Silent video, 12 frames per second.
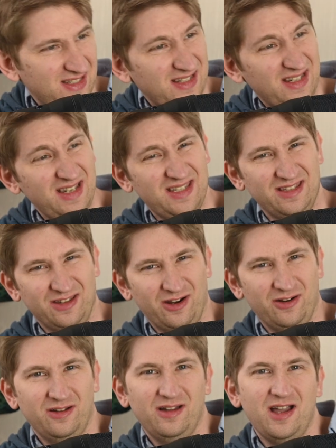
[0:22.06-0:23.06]
Easy
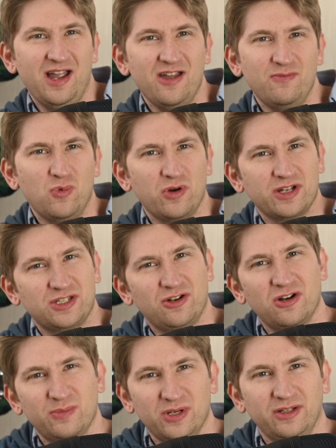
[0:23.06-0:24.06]
there. I have more
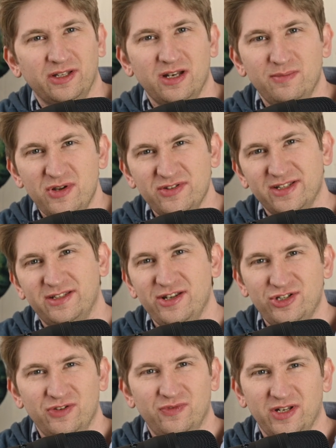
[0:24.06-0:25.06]
guitar building and music
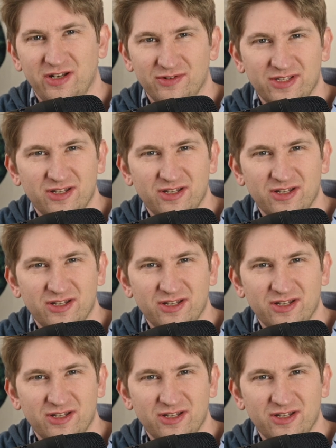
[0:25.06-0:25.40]
teaching videos